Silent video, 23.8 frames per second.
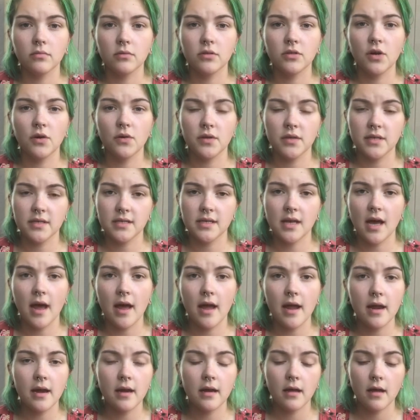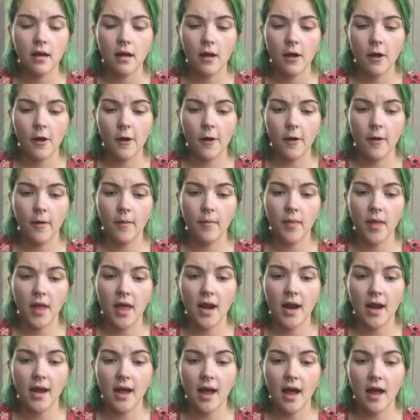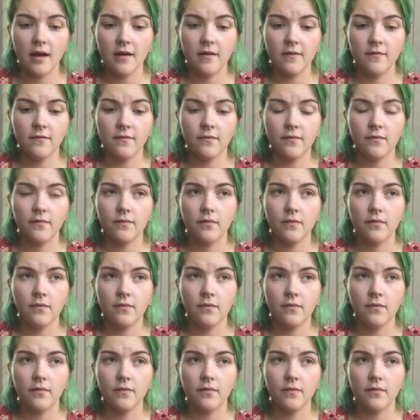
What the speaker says: go to the side, and I kind of,